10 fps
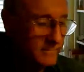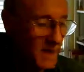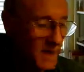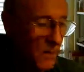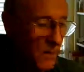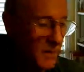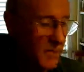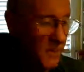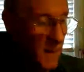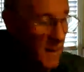Not worth it.
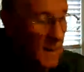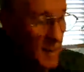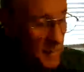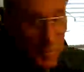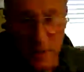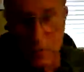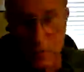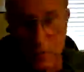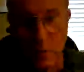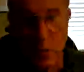But make sure
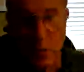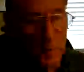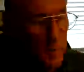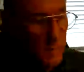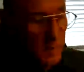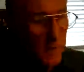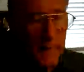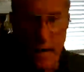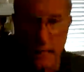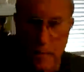you look over those learning
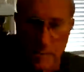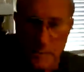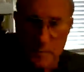outcomes.